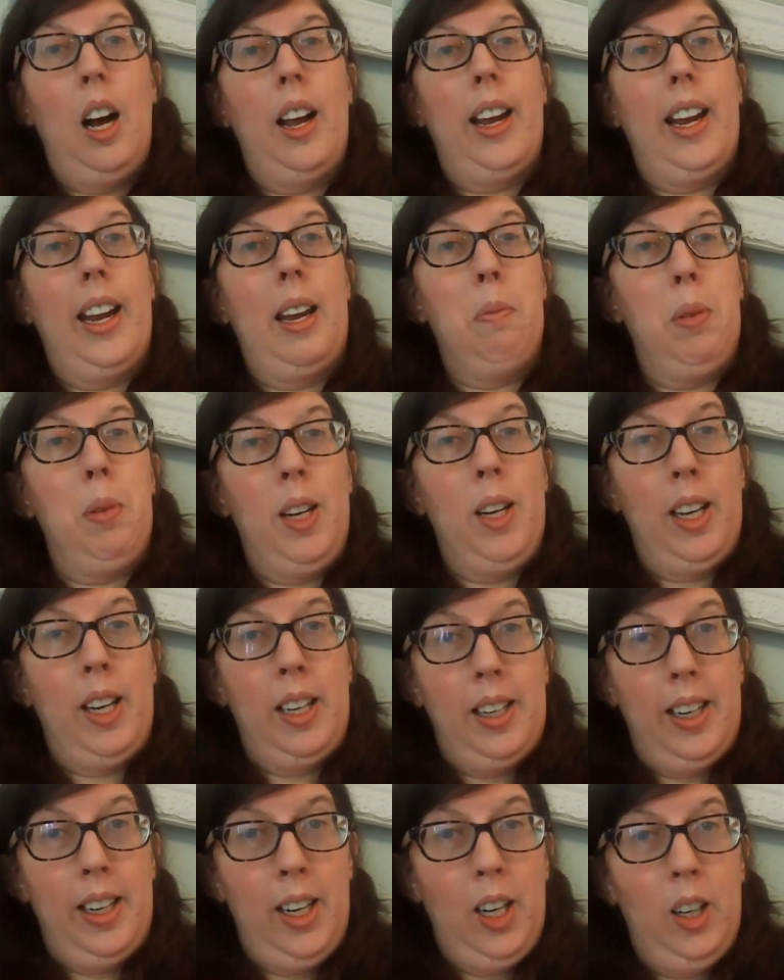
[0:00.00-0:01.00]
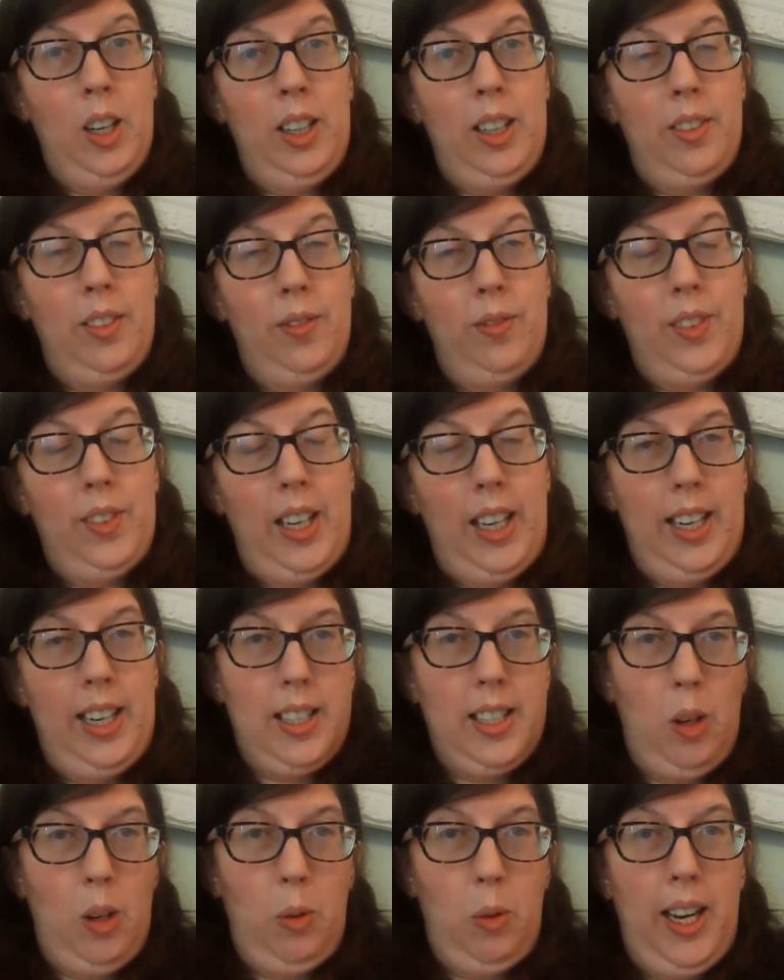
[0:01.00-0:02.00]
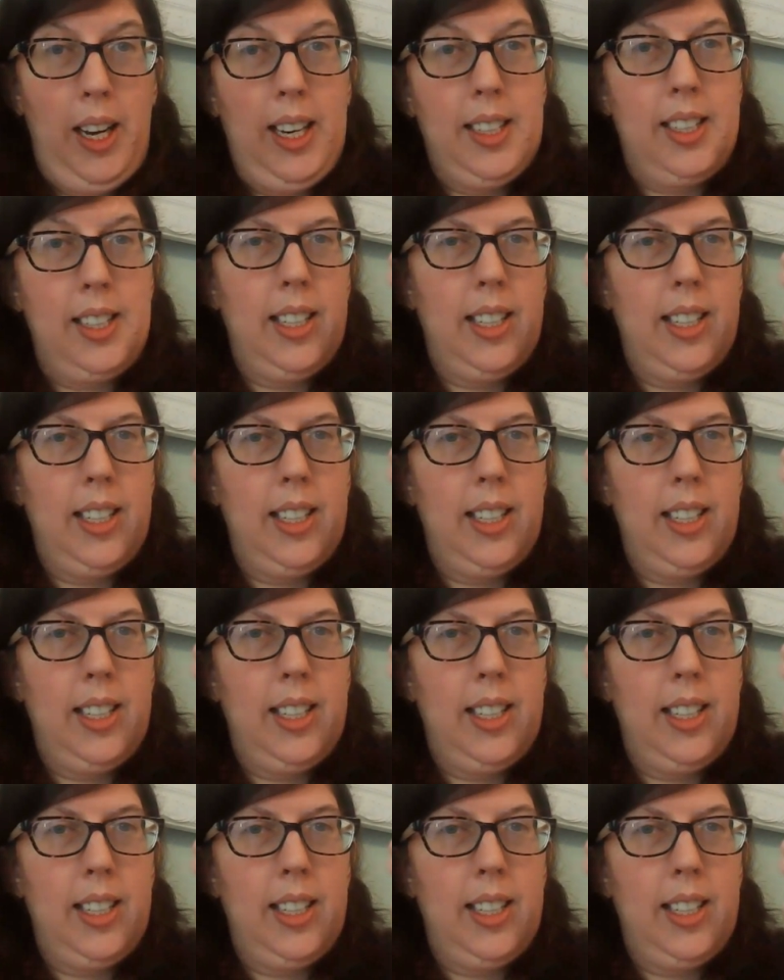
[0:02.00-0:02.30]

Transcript: But Aaron, in his own head,